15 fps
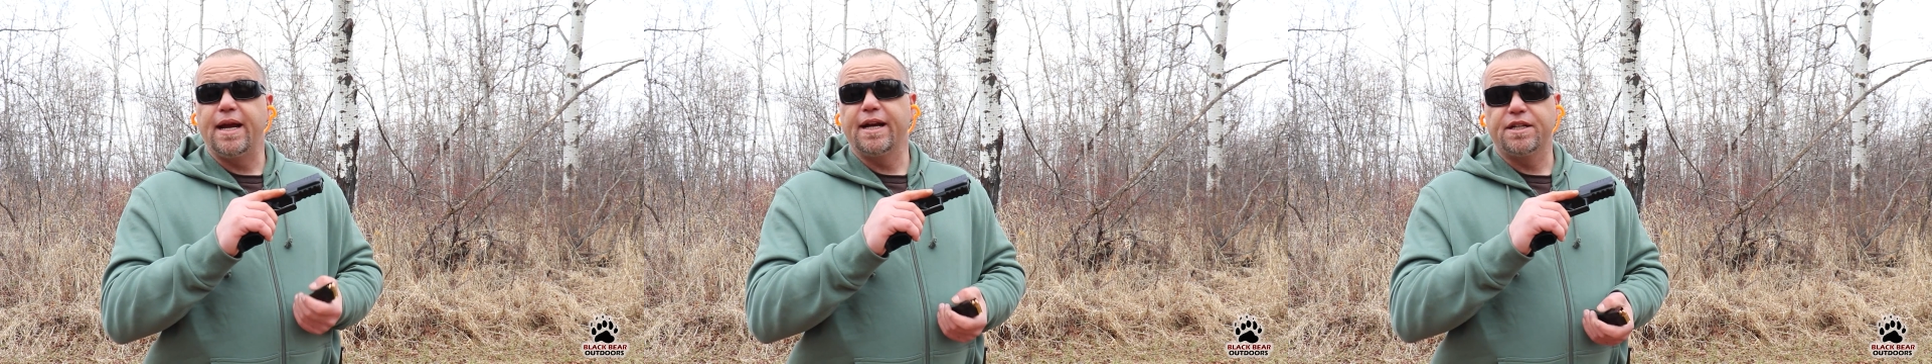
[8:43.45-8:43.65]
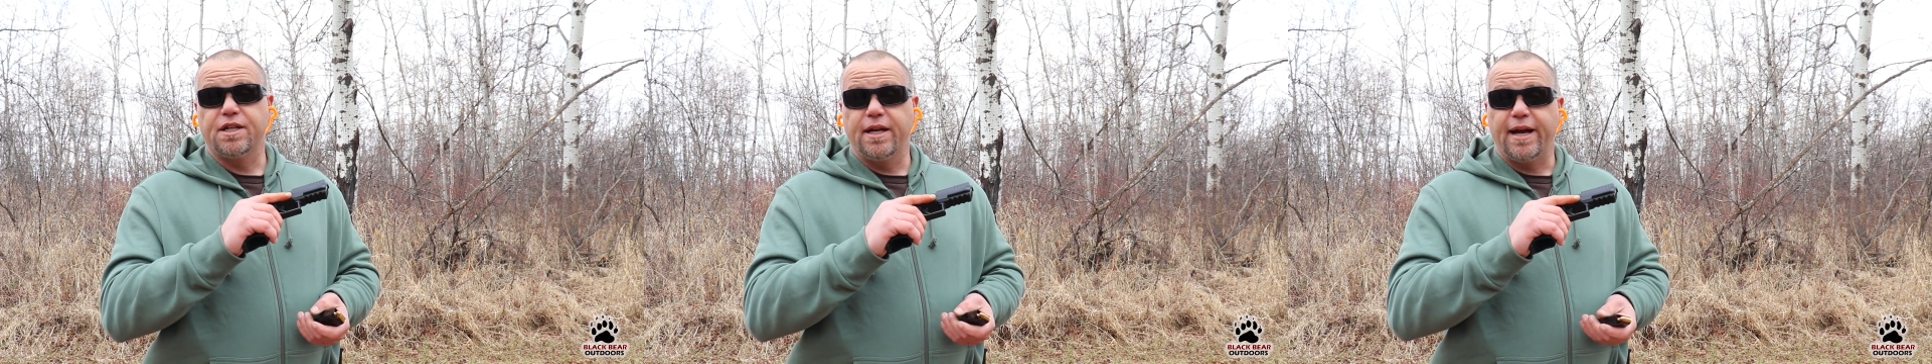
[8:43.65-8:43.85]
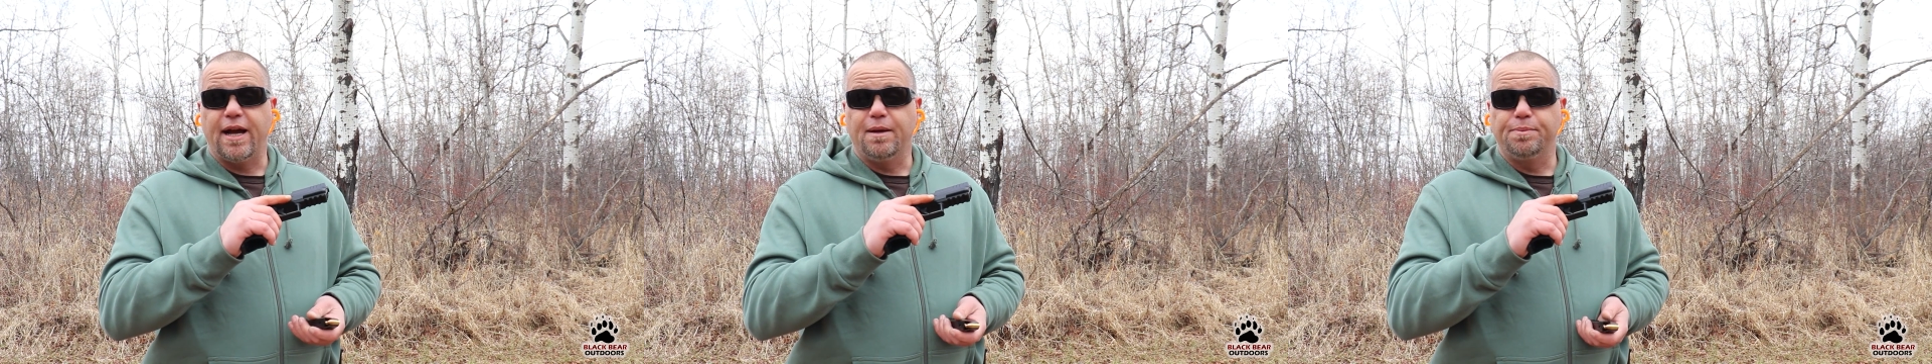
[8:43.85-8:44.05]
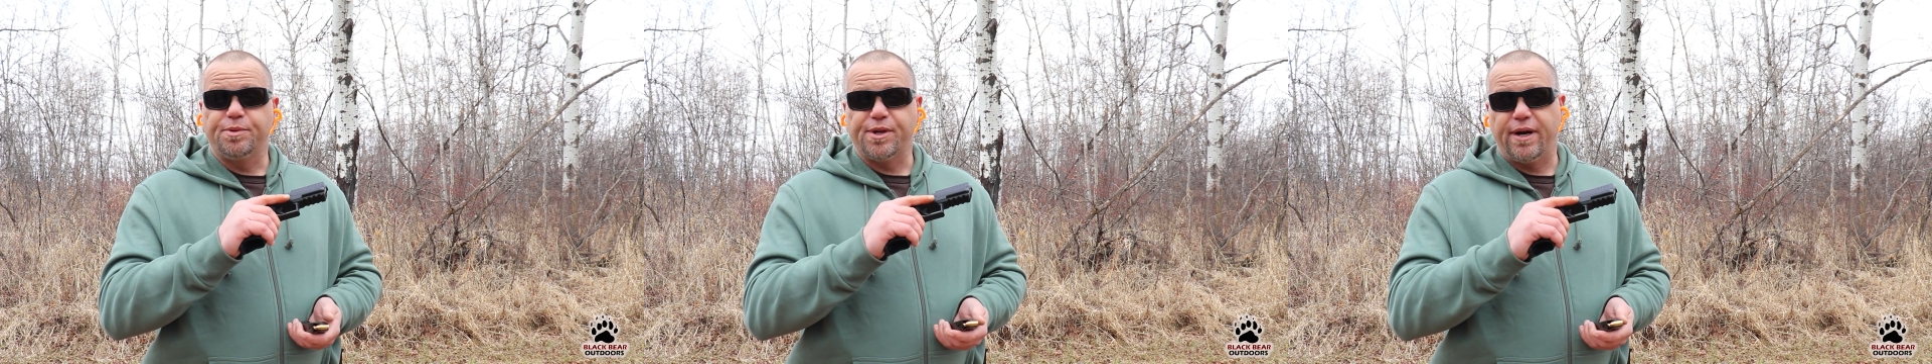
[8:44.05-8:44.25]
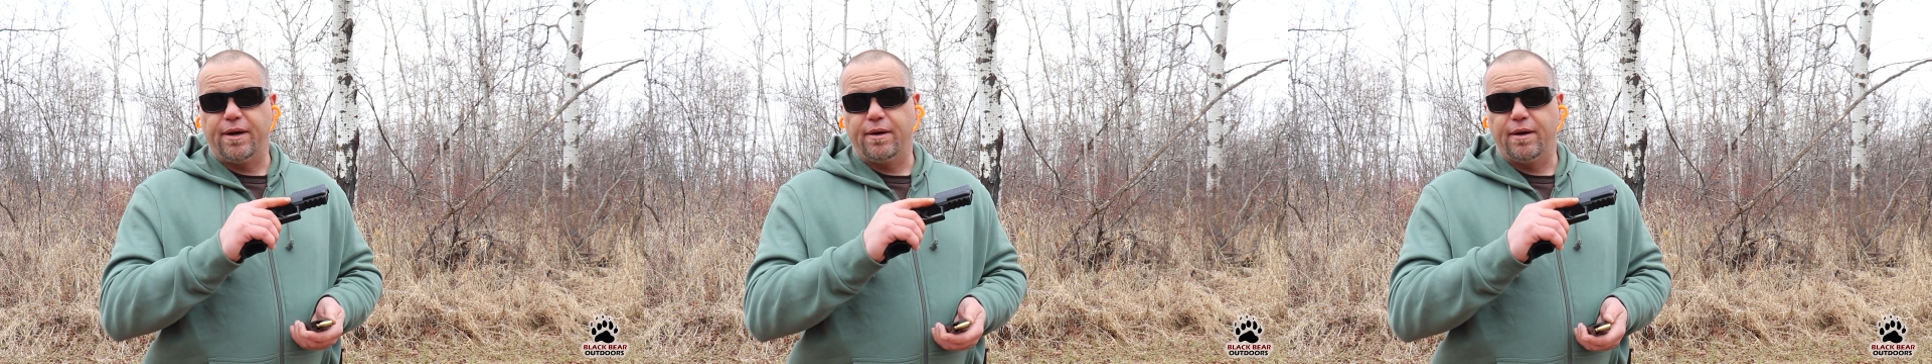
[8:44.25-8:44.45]
actually helps
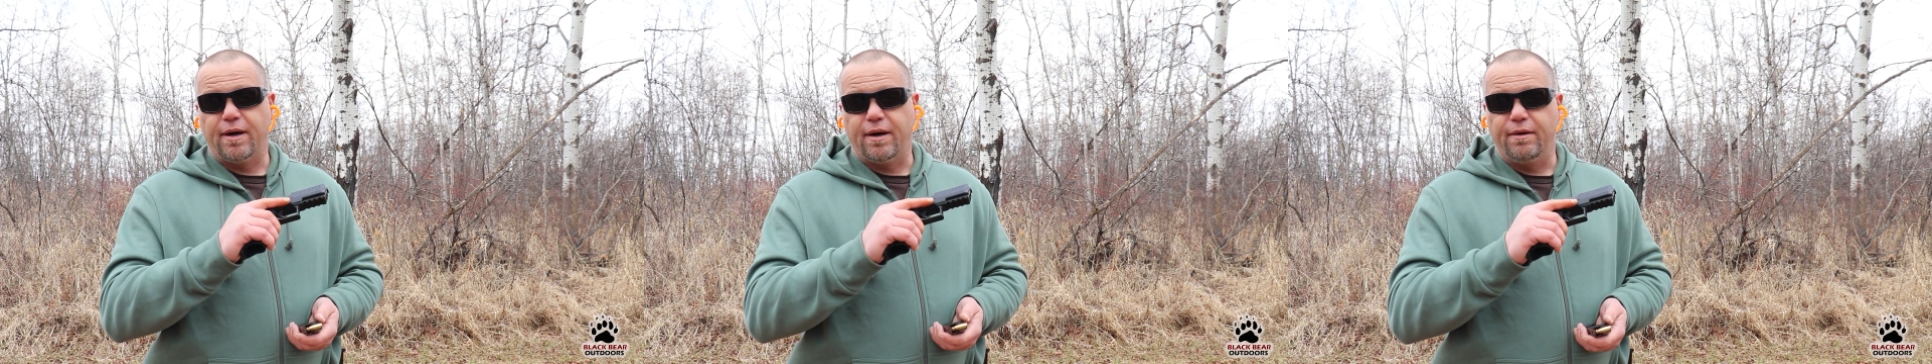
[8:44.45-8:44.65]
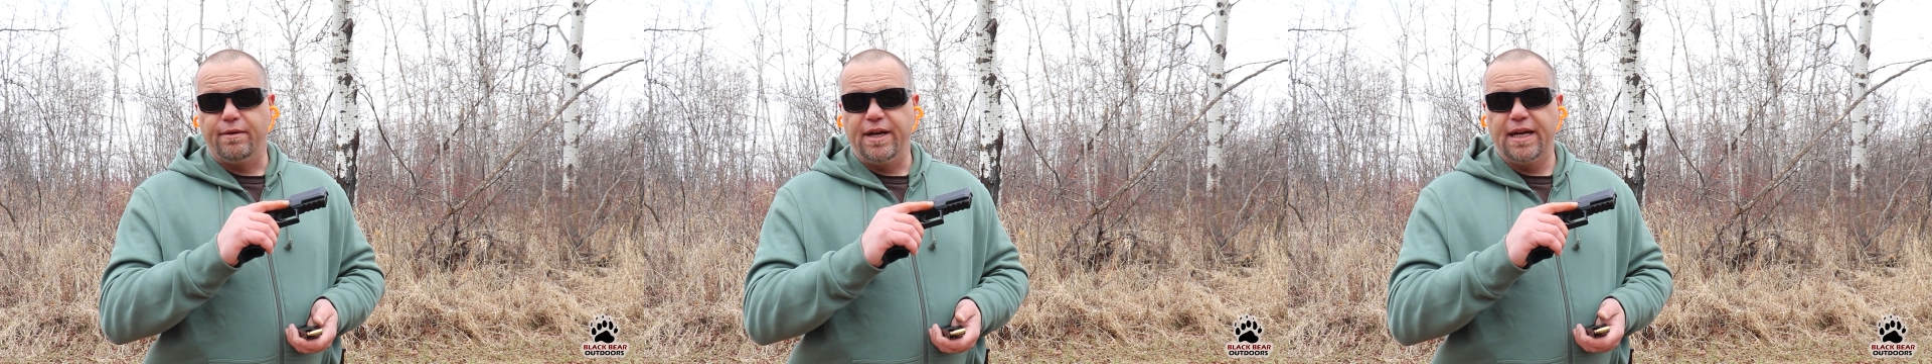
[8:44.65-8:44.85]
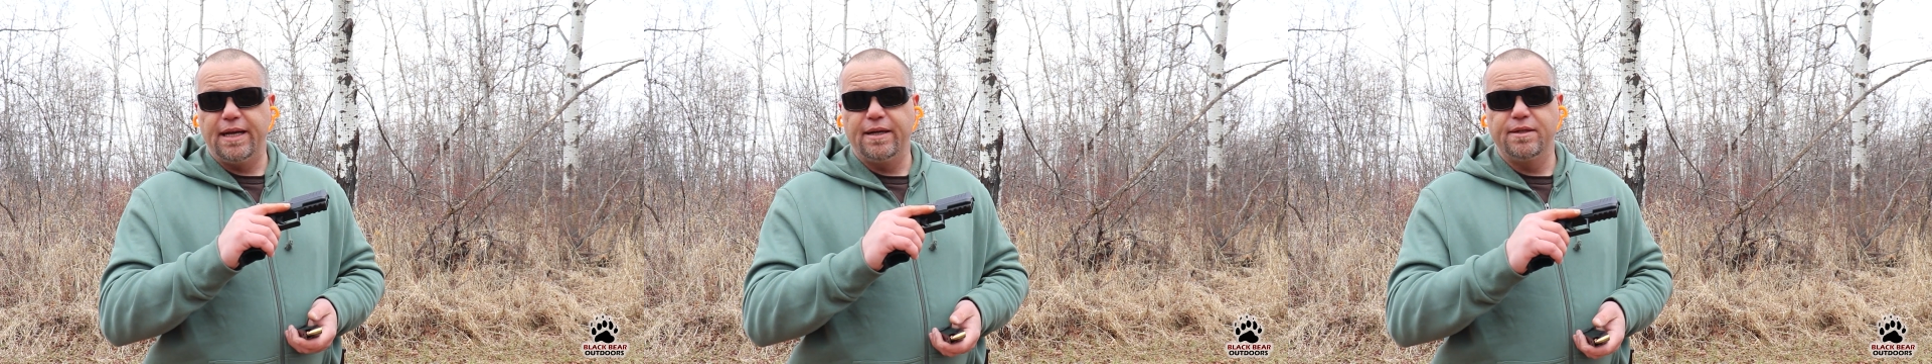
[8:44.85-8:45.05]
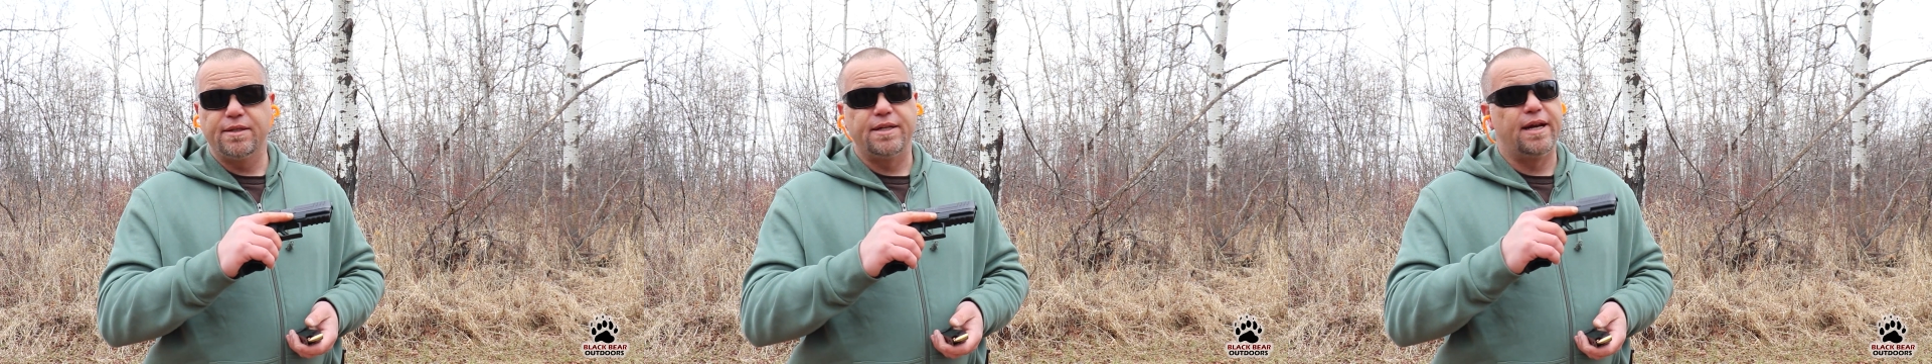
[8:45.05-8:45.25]
our reloads.